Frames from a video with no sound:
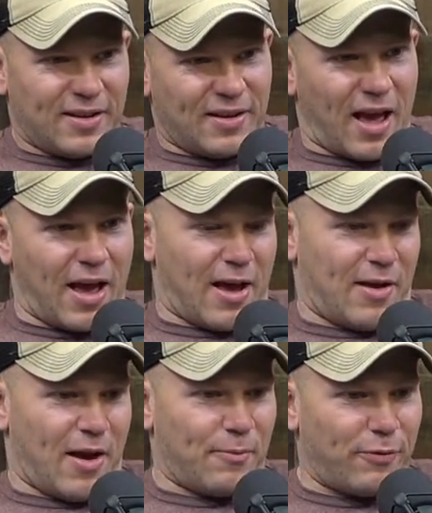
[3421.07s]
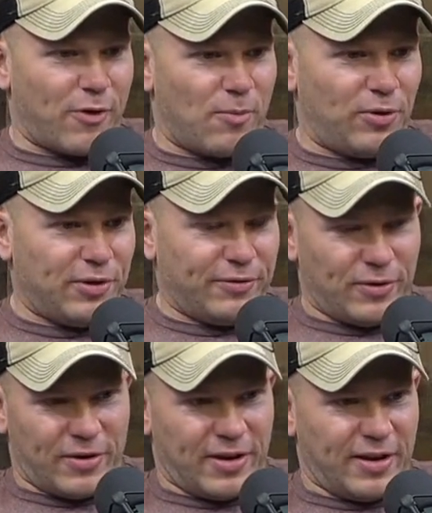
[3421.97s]
a firm
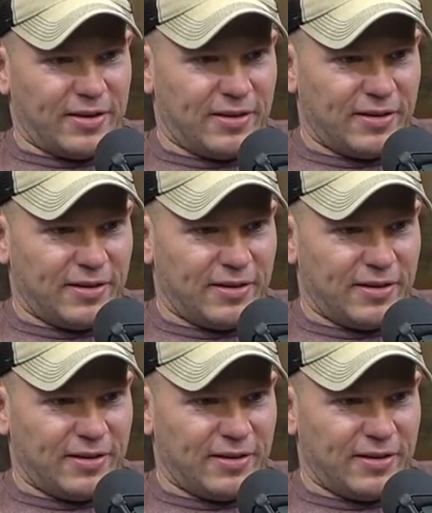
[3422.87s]
believer in